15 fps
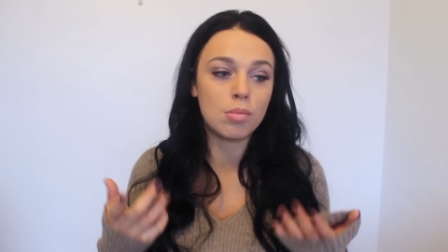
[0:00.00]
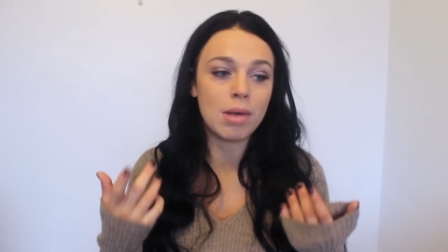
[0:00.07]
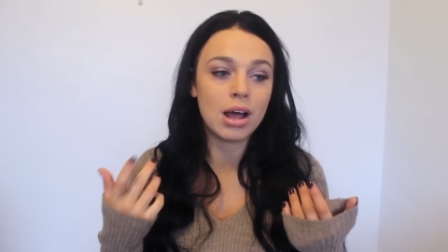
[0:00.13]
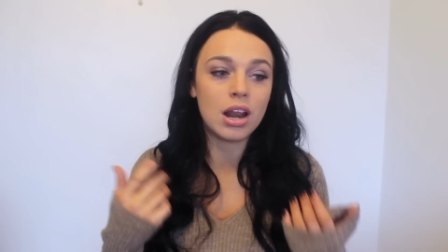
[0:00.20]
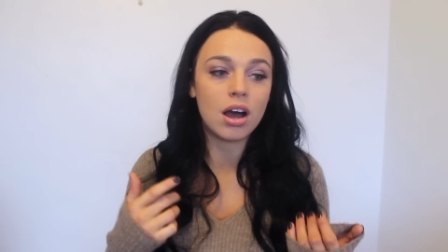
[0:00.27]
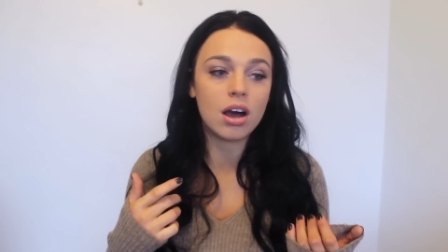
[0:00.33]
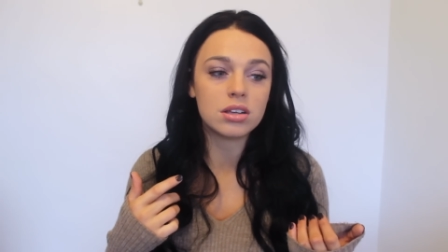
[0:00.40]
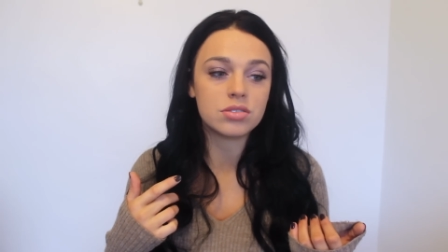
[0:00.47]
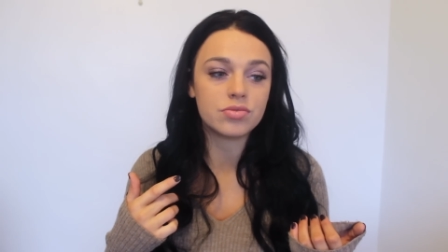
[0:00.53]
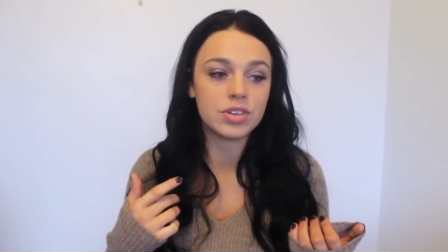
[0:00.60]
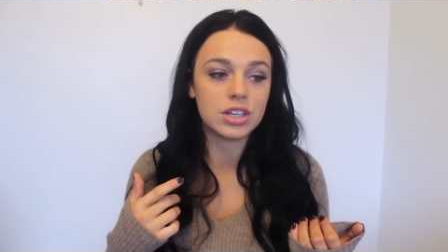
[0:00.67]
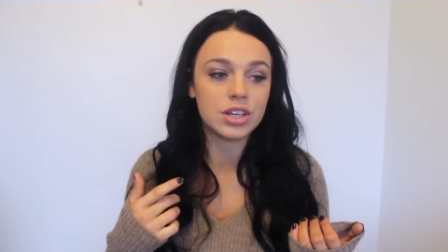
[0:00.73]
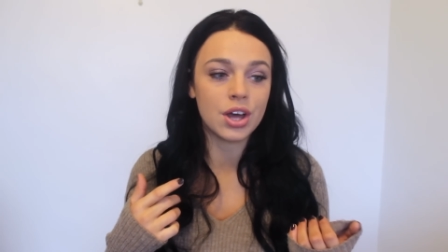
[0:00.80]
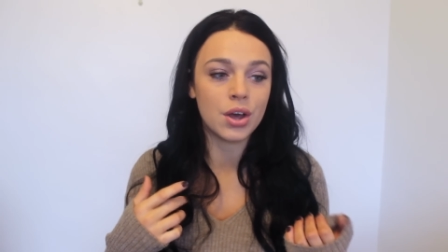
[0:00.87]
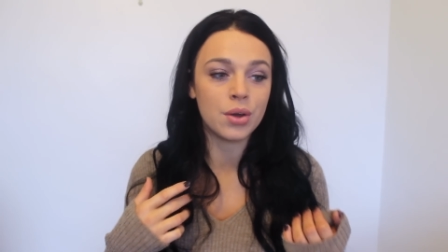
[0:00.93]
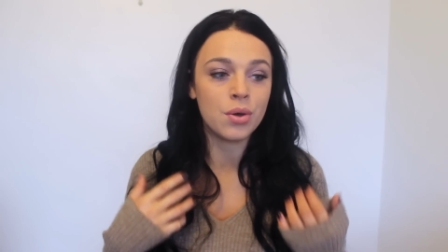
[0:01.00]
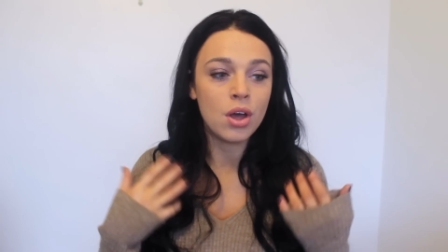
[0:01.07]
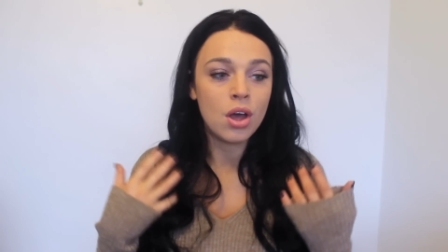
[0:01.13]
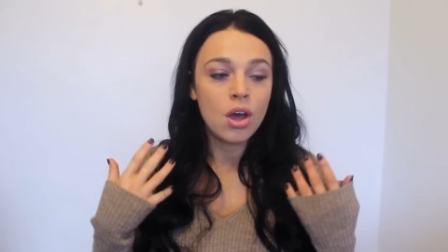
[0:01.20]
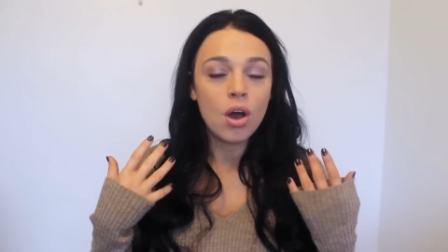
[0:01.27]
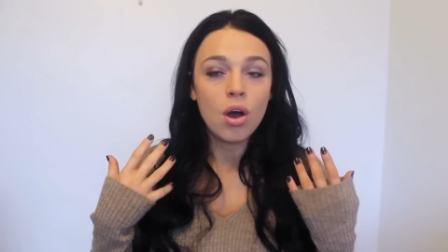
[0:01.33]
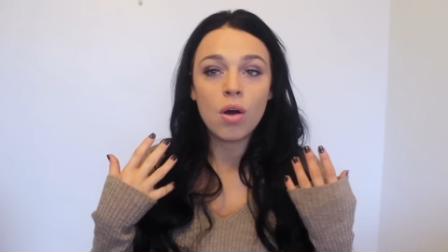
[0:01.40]
On my last video,
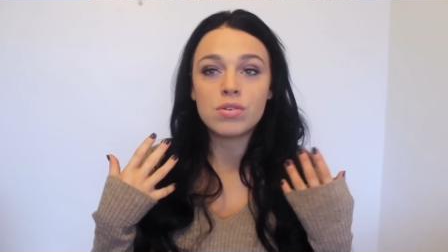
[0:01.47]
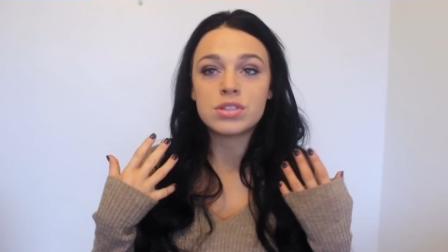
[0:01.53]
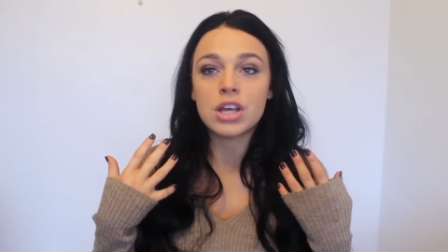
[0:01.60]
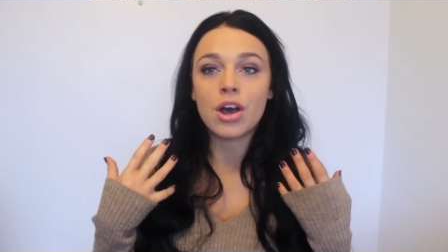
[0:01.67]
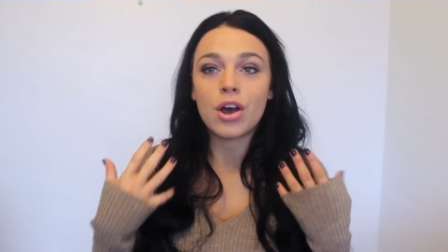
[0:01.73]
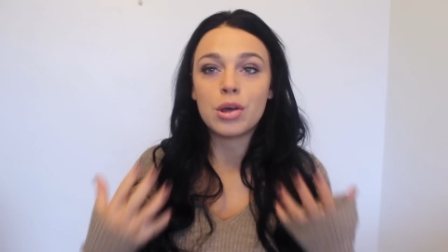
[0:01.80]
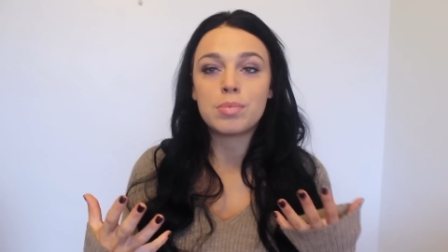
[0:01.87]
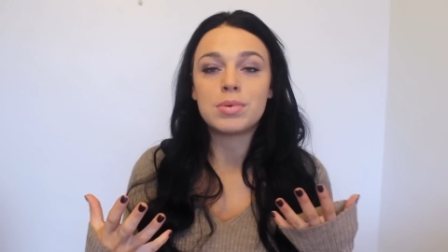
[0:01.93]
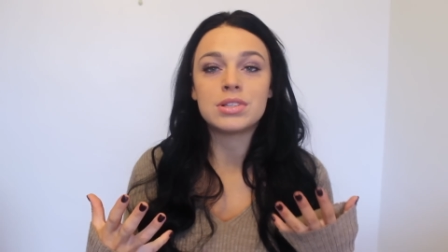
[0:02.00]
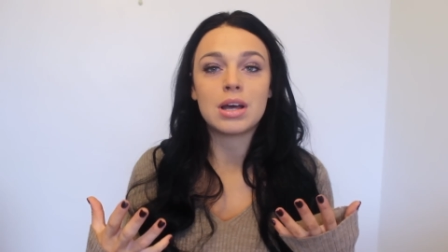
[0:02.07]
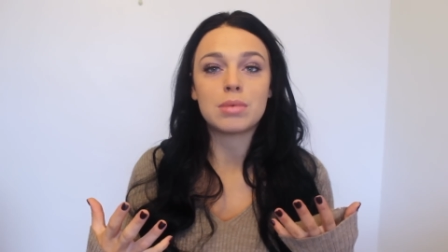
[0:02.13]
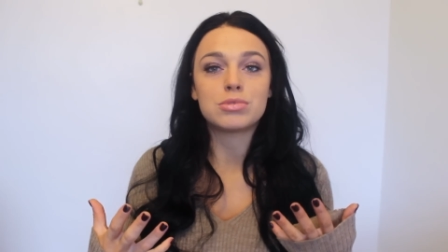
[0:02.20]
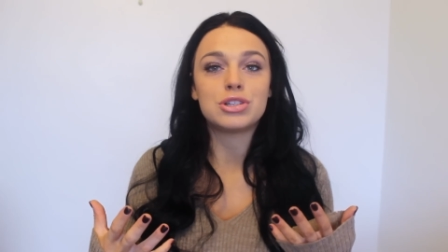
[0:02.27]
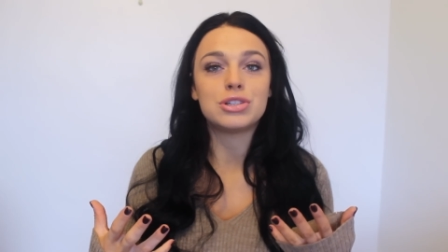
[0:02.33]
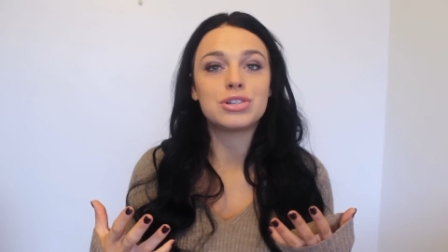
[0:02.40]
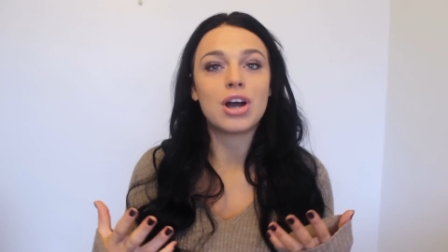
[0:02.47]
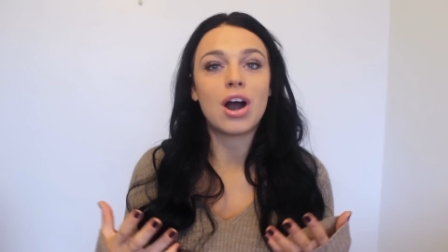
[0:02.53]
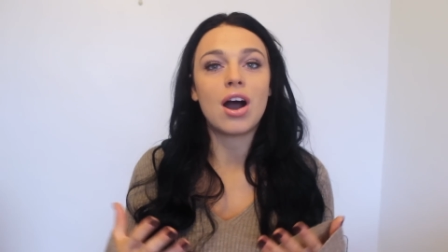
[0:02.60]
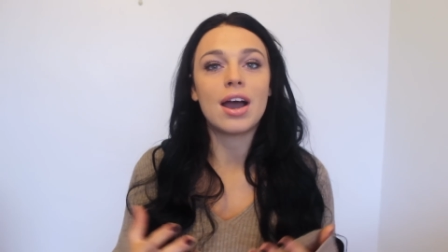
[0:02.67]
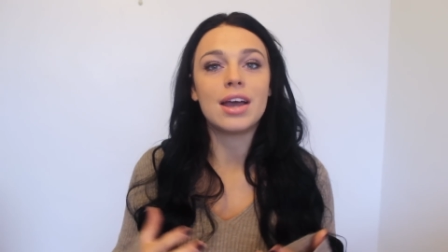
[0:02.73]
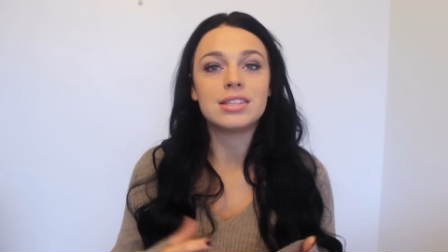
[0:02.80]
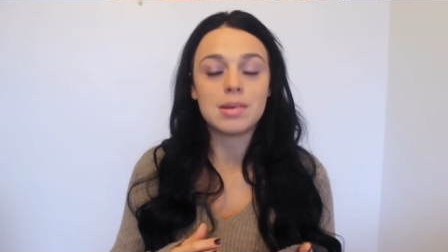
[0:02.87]
obviously I opened up to you
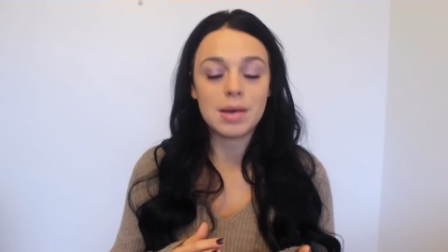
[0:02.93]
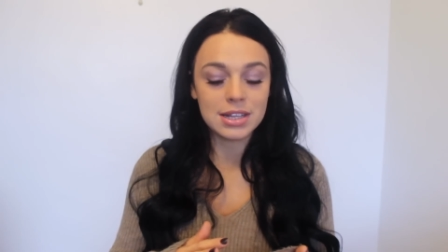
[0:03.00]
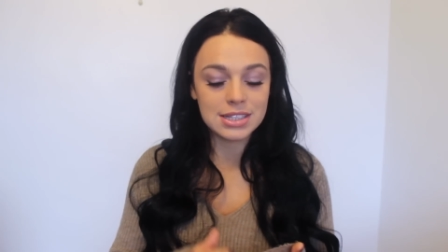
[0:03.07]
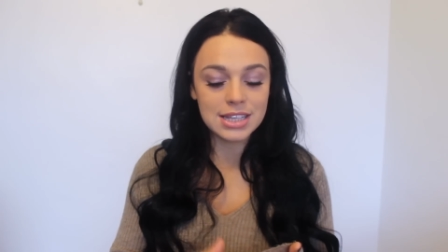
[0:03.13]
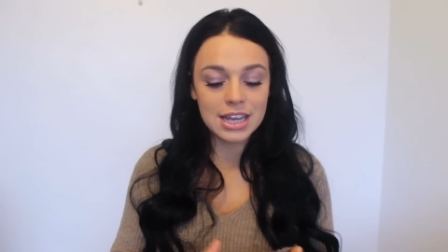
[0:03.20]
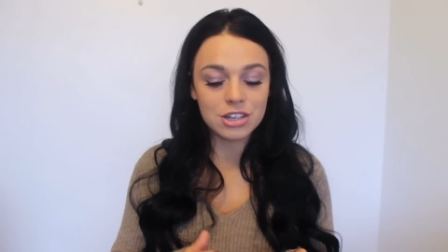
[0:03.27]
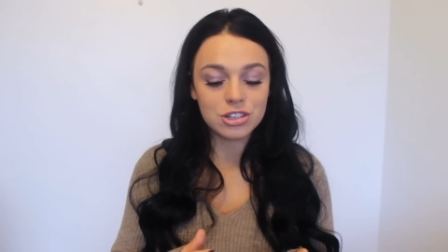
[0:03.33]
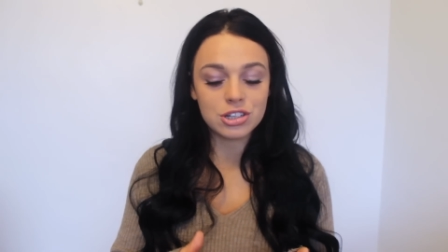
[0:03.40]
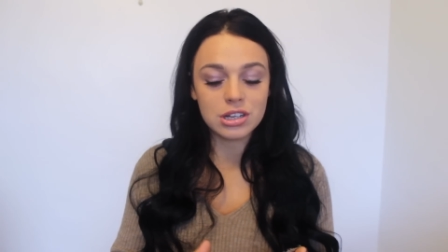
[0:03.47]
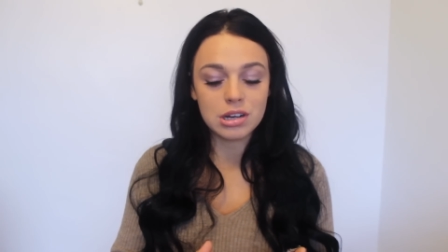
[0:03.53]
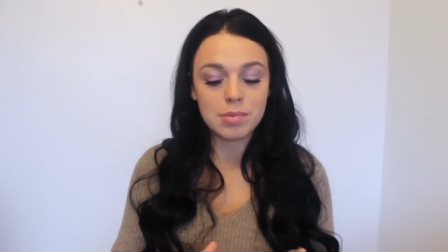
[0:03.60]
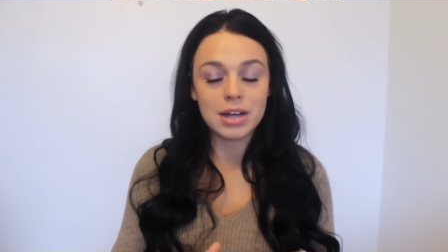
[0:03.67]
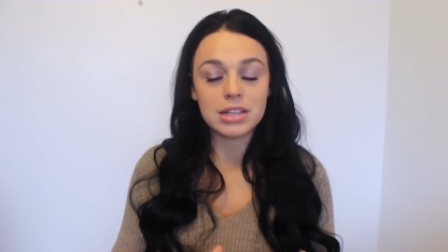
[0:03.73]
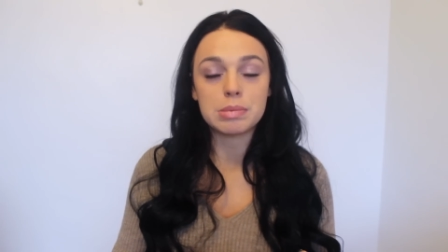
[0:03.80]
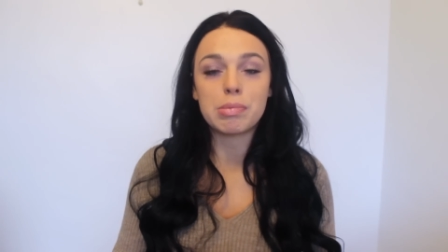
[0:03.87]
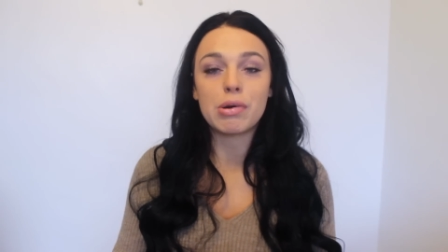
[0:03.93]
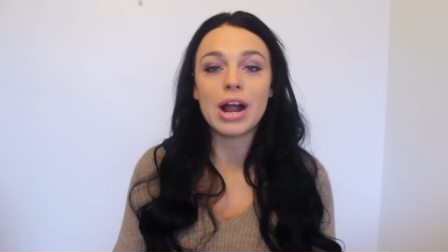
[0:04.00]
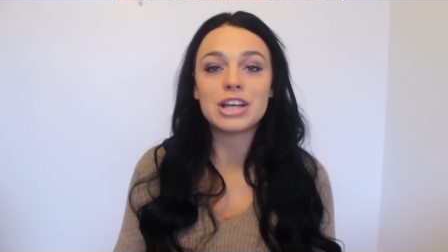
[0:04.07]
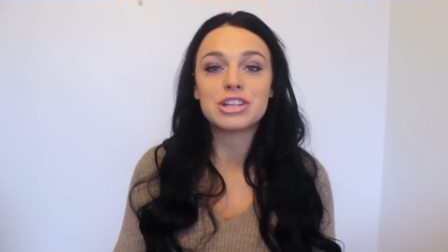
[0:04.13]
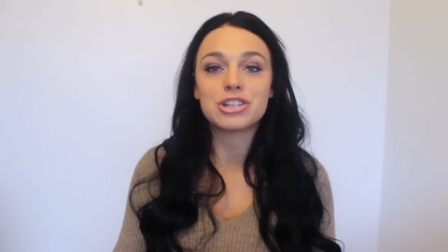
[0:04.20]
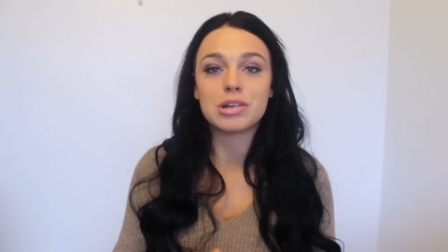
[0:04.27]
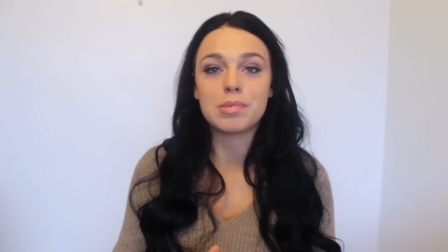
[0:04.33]
guys about addiction, about
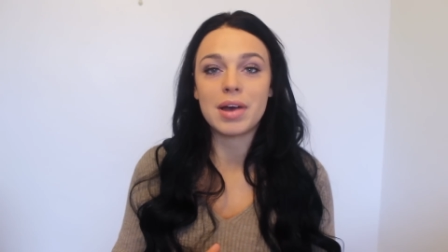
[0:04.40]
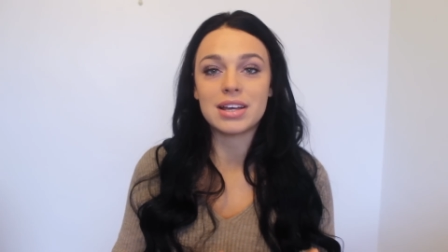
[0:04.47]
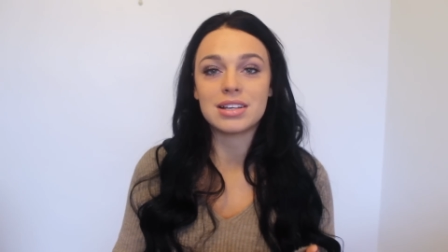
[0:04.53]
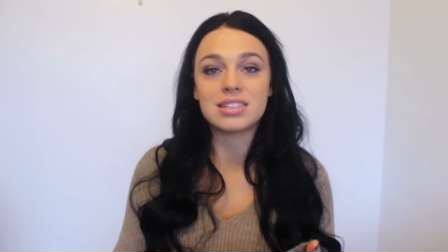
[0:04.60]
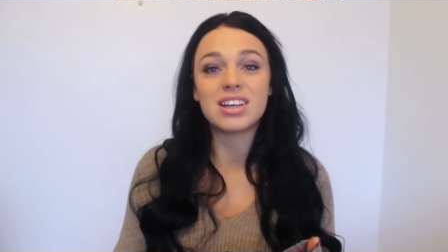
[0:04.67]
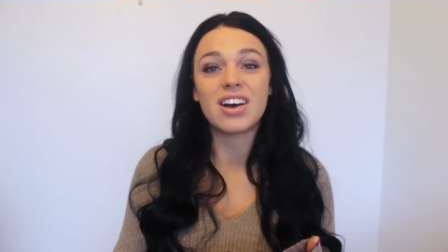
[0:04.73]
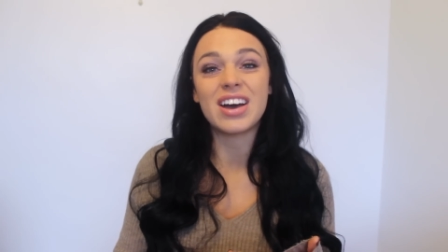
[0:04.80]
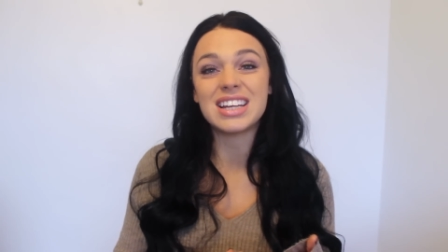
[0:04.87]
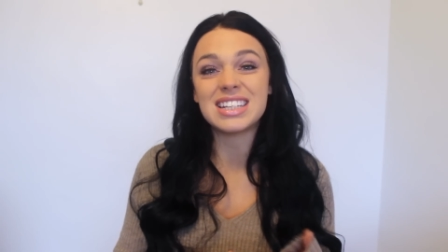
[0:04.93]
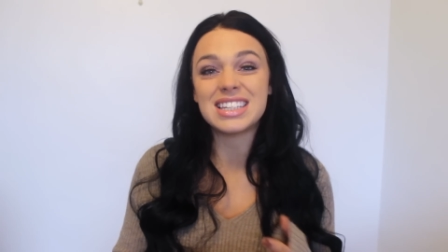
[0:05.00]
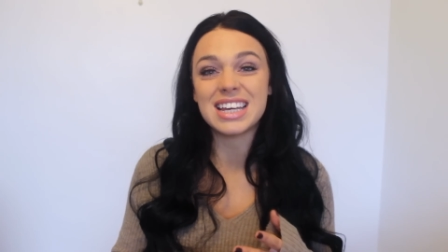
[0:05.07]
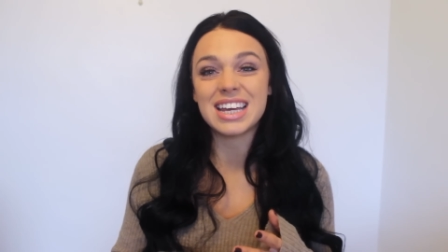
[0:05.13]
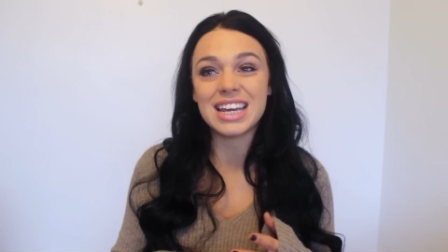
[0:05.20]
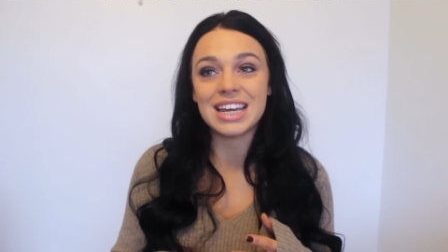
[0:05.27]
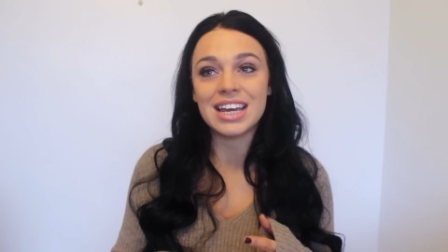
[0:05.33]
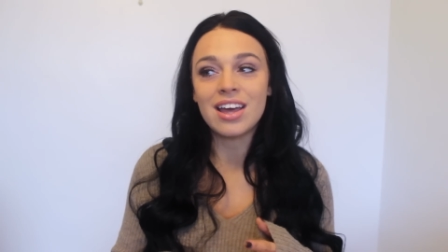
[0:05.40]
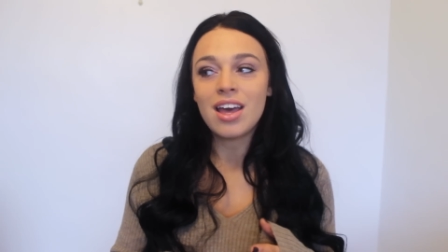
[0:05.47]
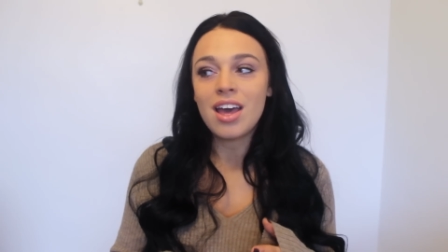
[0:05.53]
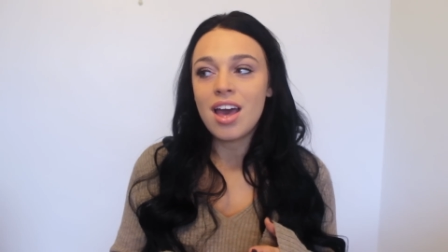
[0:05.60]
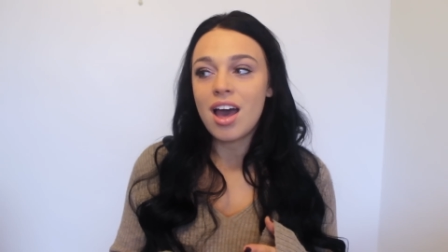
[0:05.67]
depression, about anxiety,